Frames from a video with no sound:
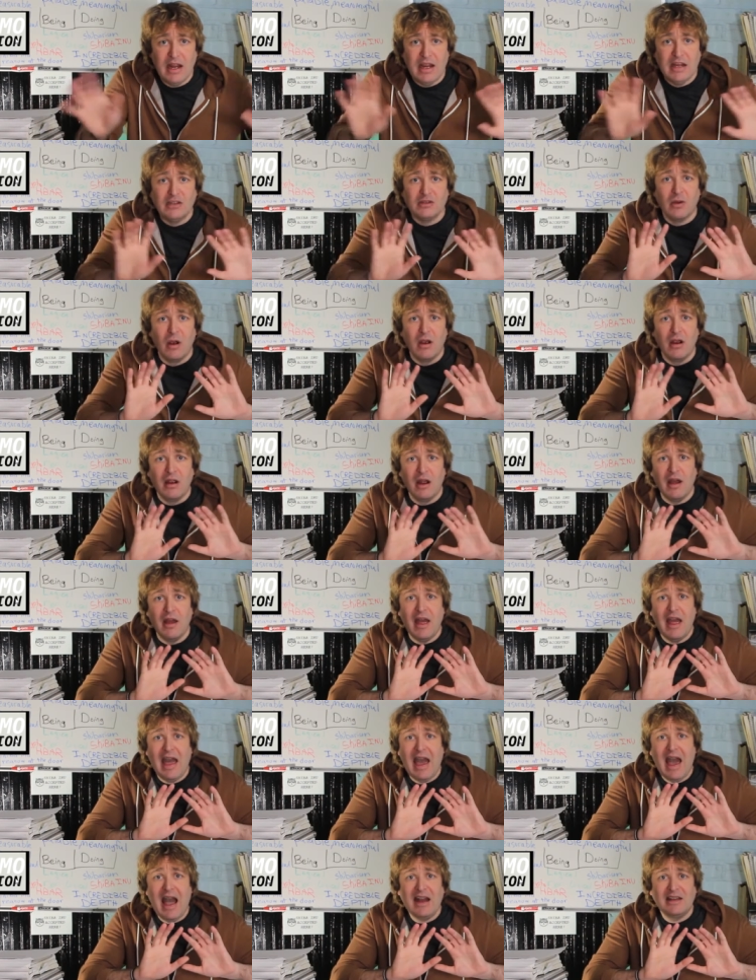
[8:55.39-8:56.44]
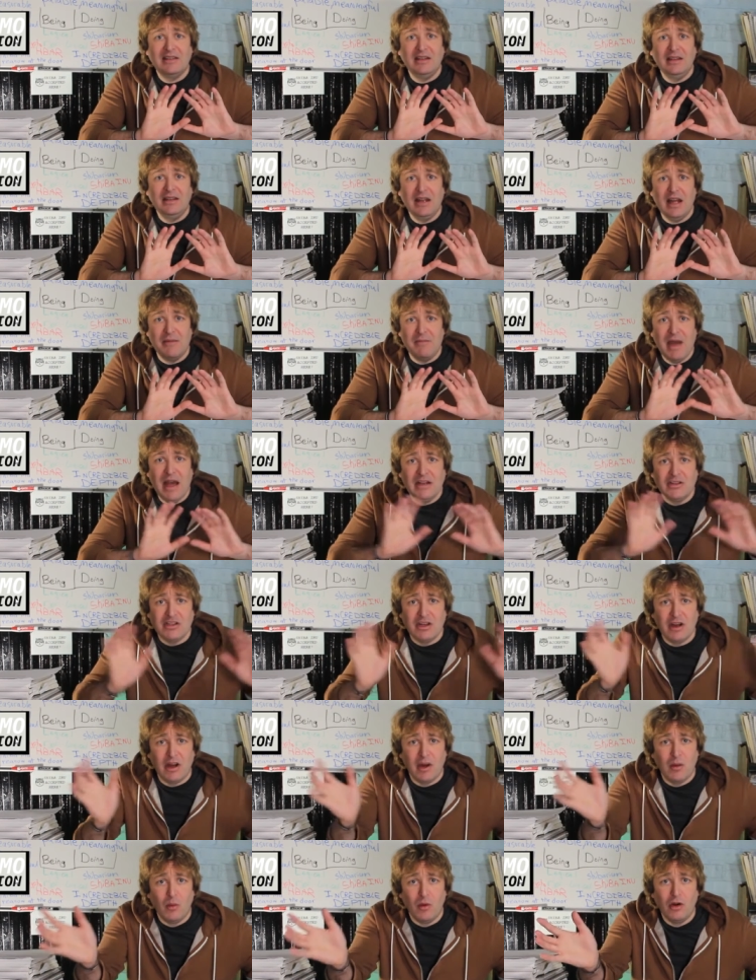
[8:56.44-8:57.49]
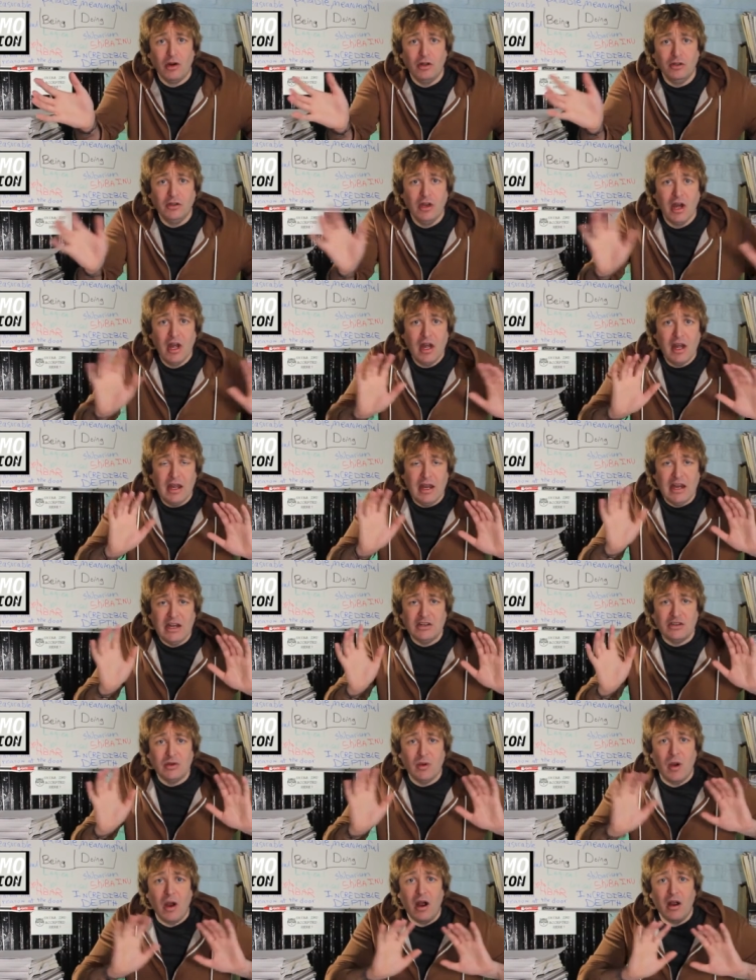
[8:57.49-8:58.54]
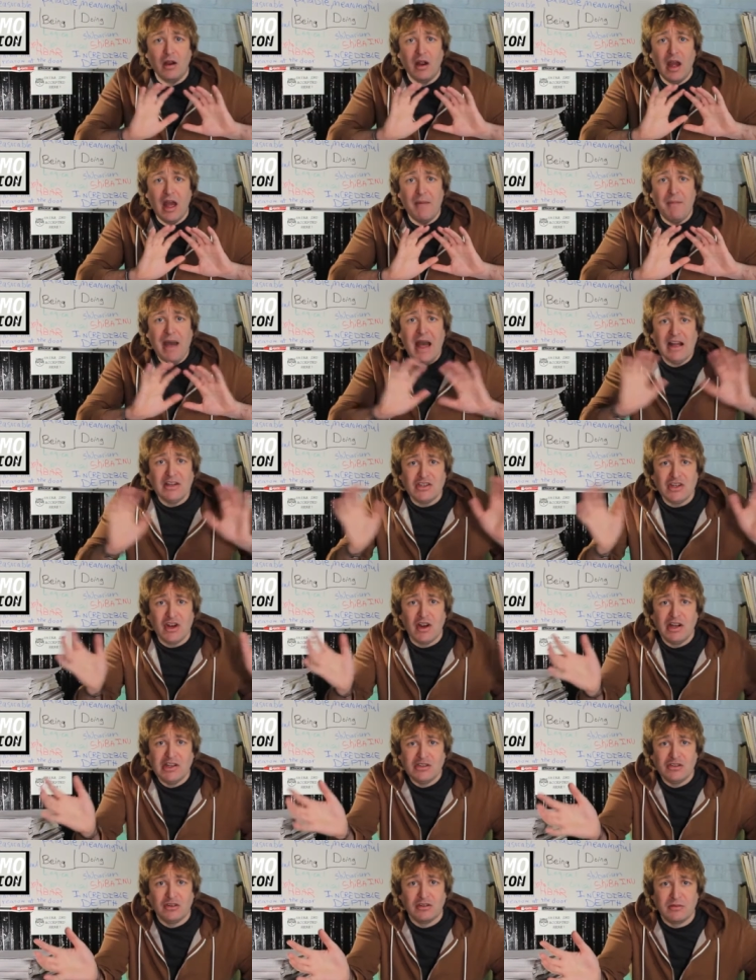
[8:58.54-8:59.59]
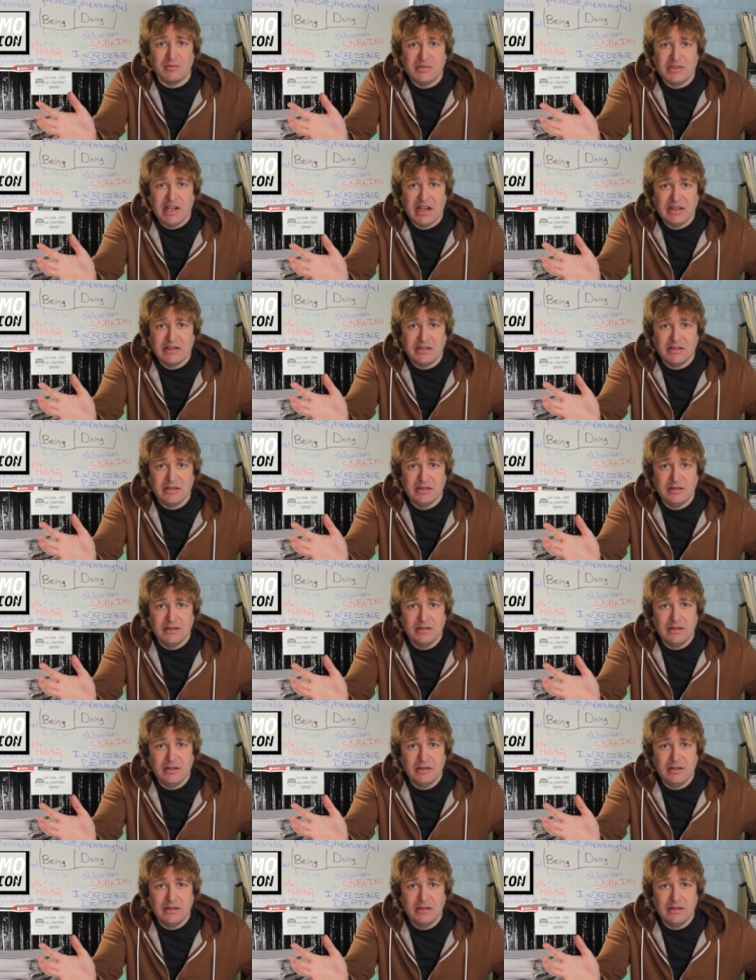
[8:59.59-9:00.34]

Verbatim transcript: Into our acting imaginary world, into our imaginary circumstance.